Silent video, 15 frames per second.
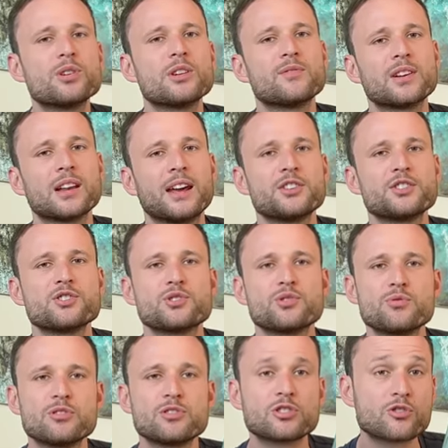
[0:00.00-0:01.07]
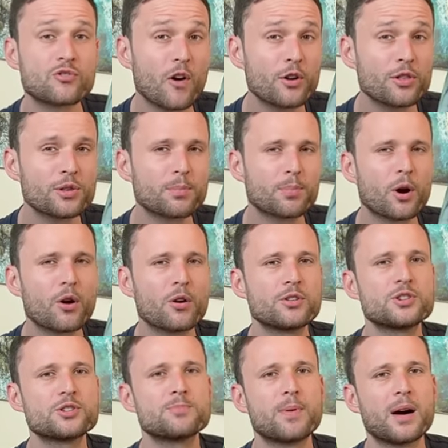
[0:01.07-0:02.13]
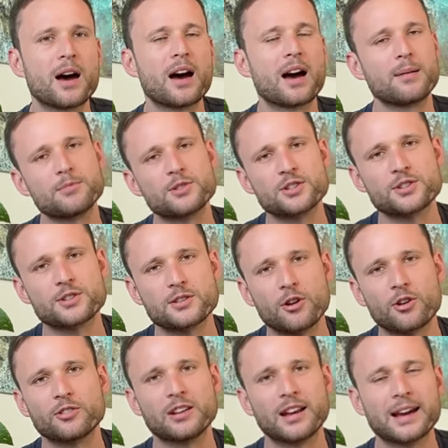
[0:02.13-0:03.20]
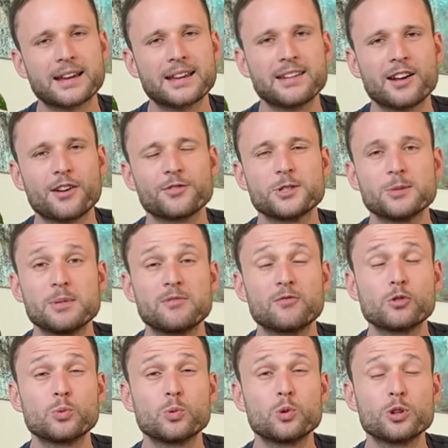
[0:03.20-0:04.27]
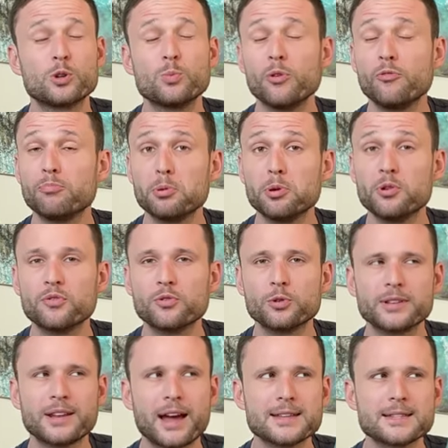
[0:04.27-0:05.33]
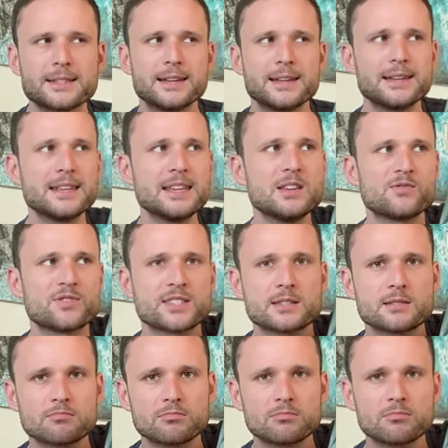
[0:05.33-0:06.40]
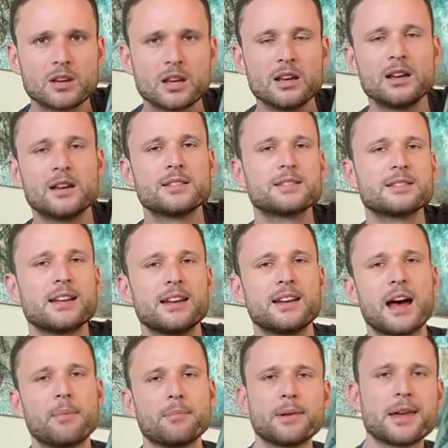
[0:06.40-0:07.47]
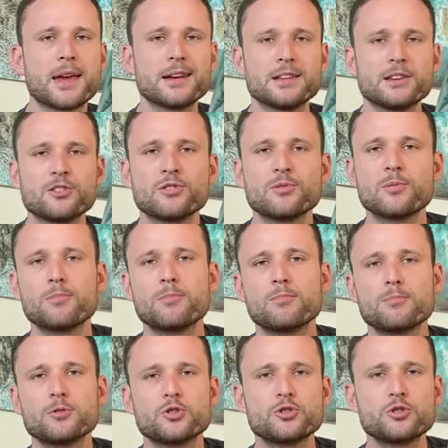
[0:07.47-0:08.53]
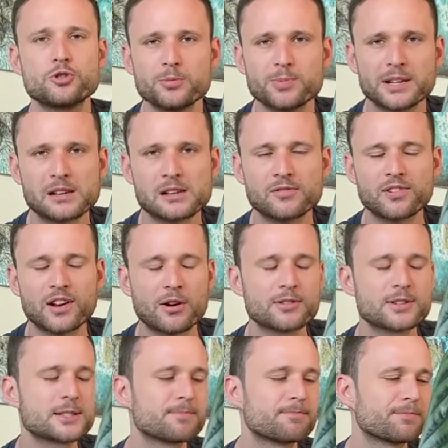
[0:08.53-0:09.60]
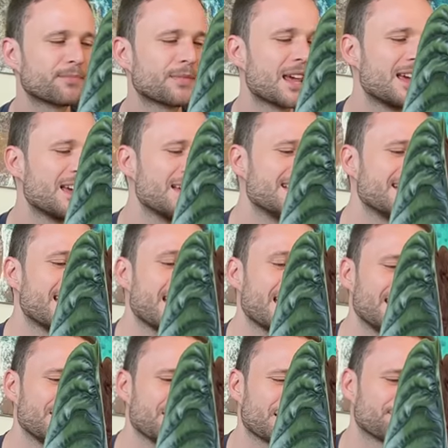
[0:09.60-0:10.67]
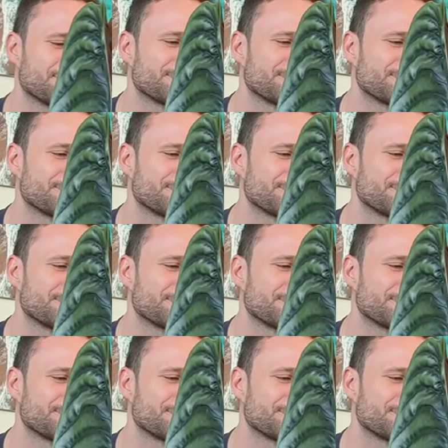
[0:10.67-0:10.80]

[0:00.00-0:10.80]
in relation to its growth approach, but I'm just not lucky enough to be rewarded with beautiful, nice leaves. Instead, I'm getting stupid little flowers. Anyway,